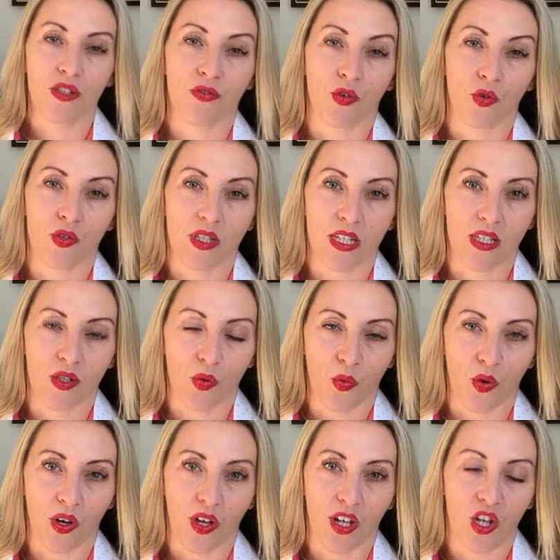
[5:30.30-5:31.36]
forces
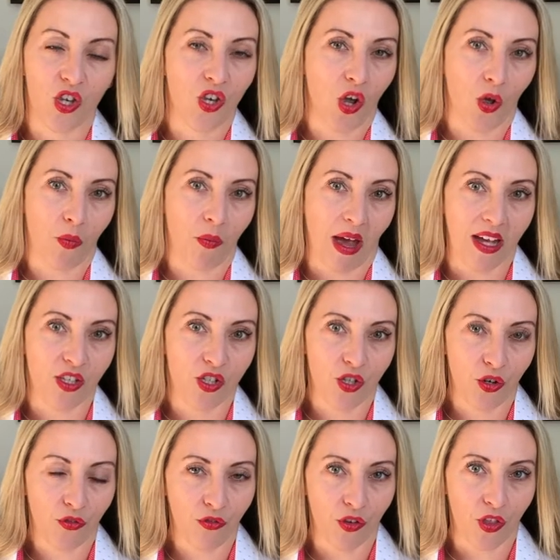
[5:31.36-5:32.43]
were no match
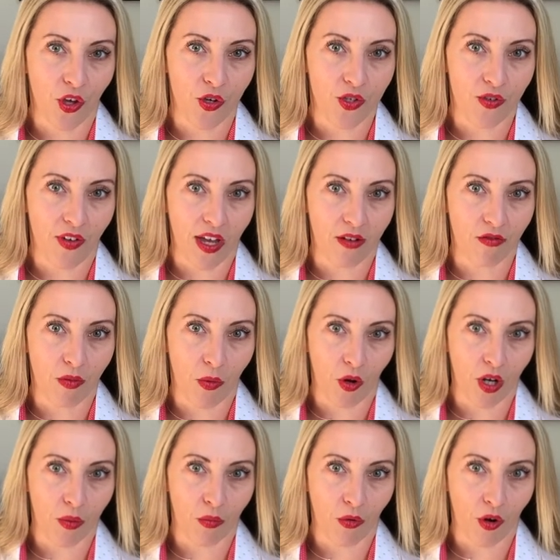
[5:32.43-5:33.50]
for those of Henry
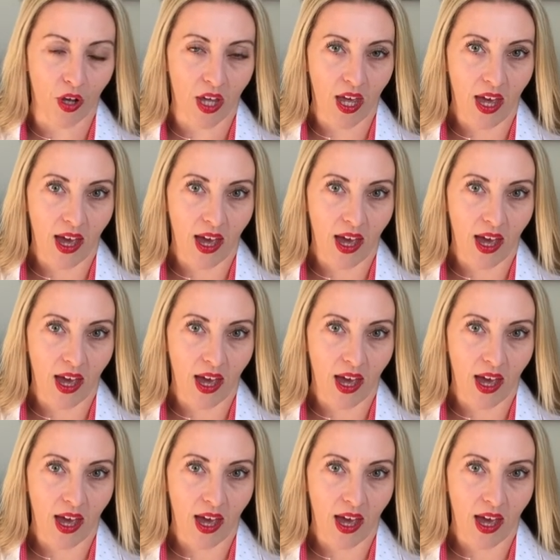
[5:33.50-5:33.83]
Bolingbroke,